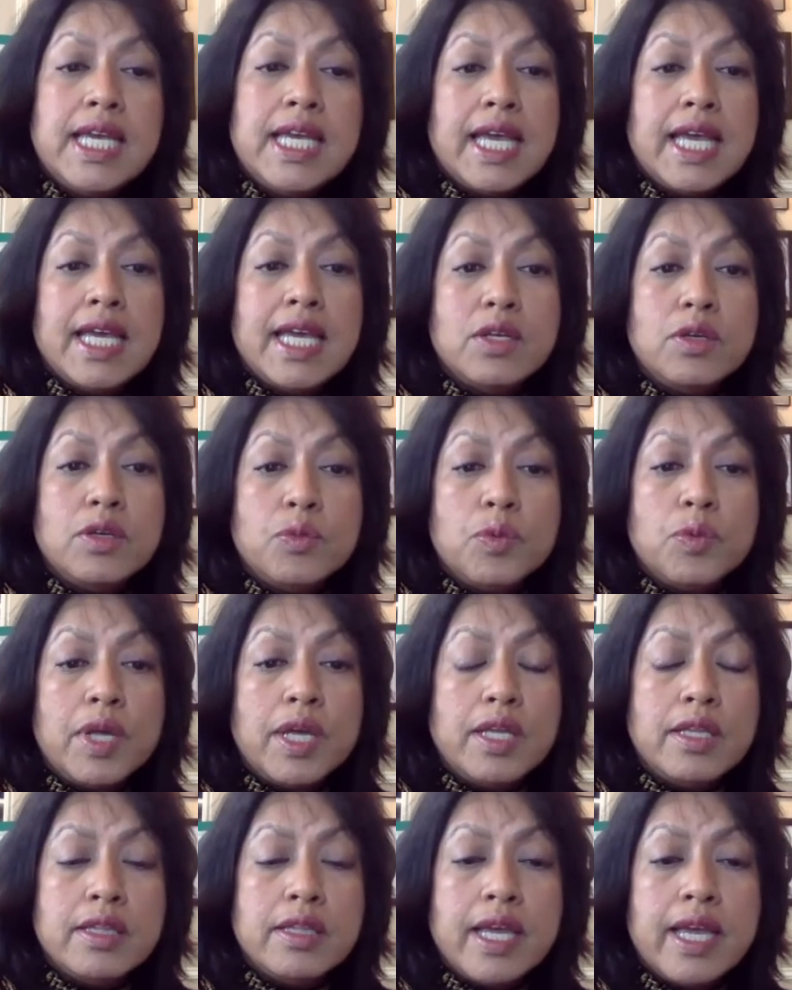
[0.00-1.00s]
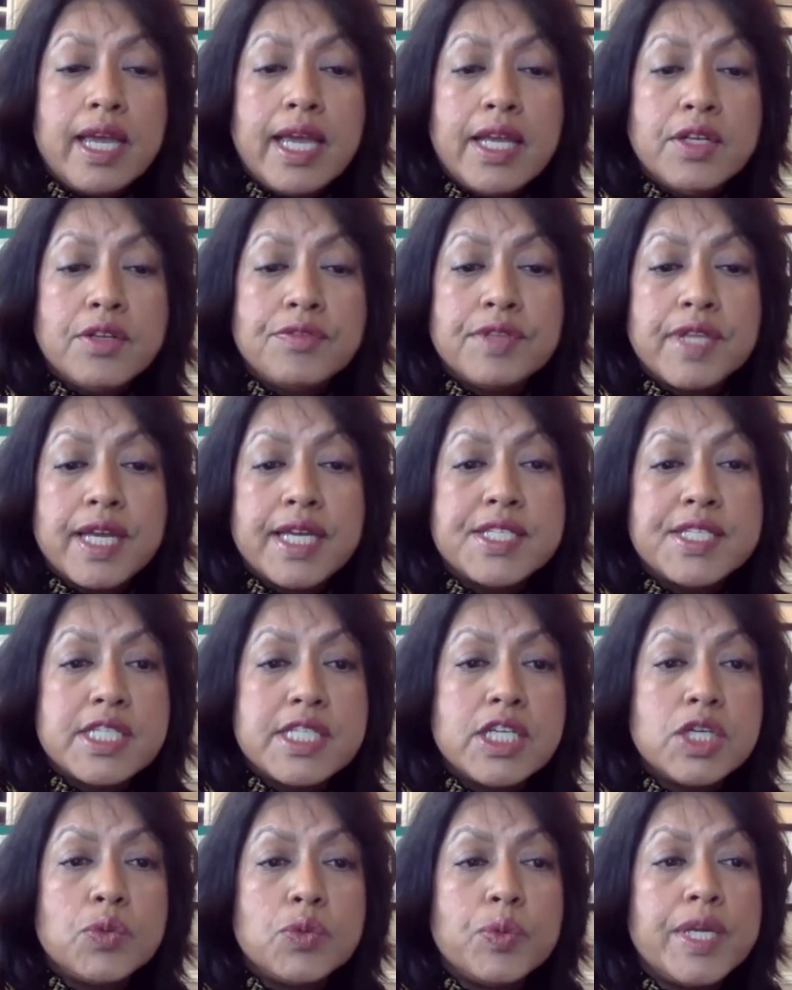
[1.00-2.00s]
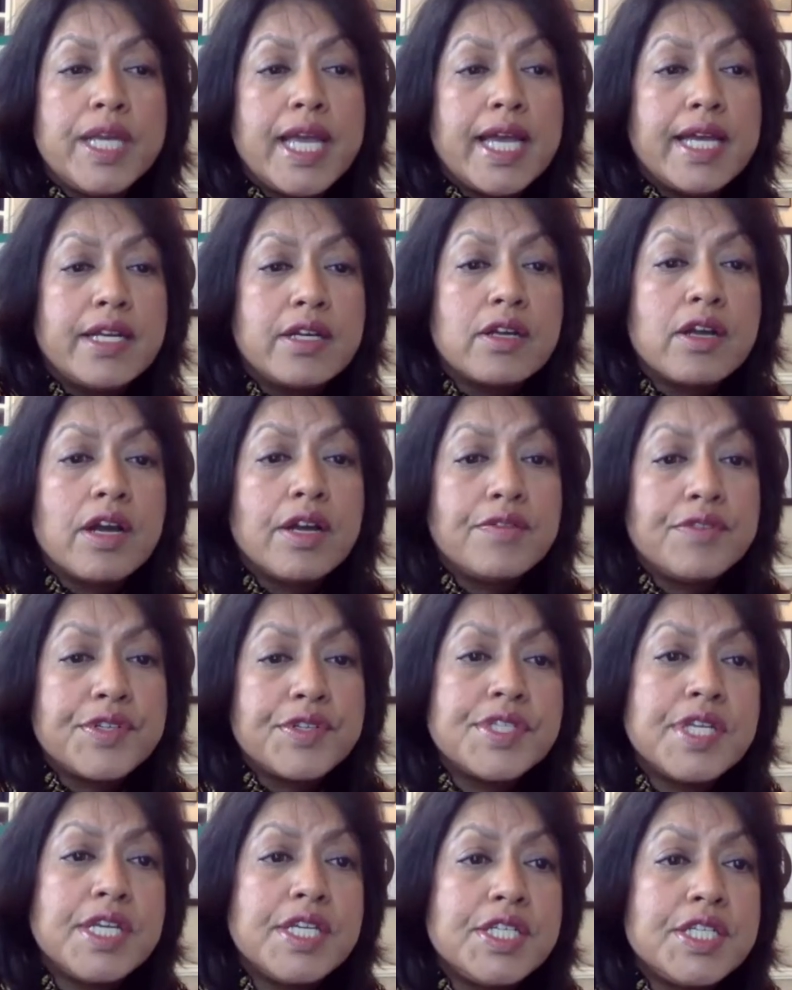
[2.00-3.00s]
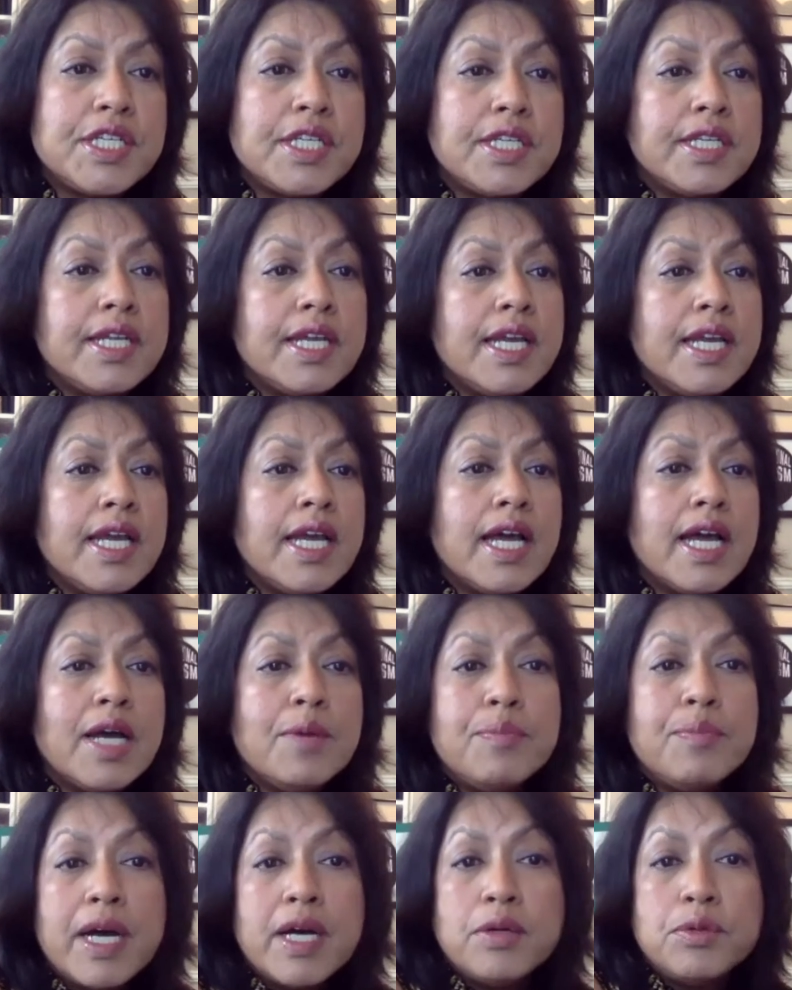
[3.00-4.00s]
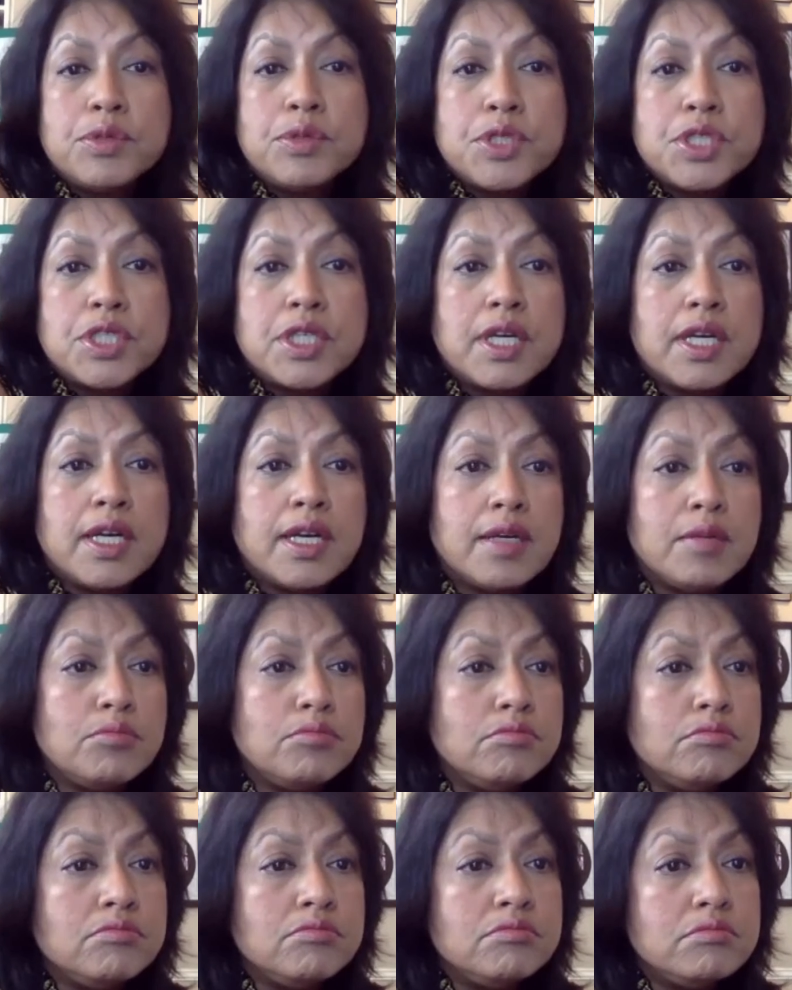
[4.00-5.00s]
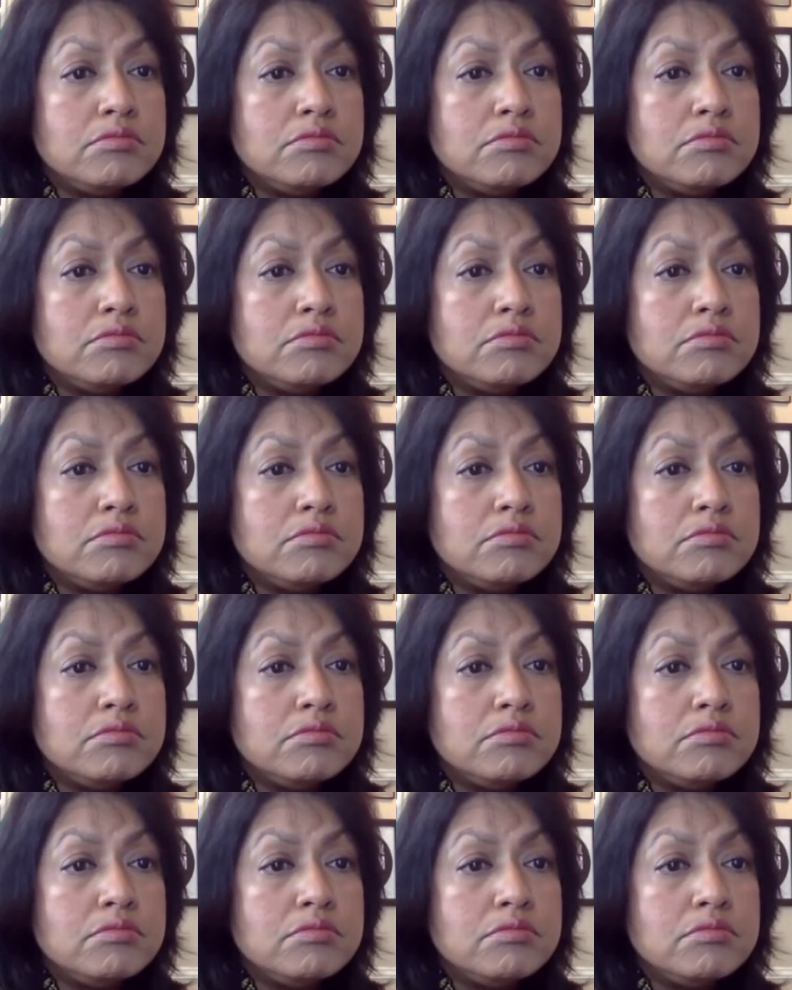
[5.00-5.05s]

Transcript: And in the end of last year, we had a conversation about, a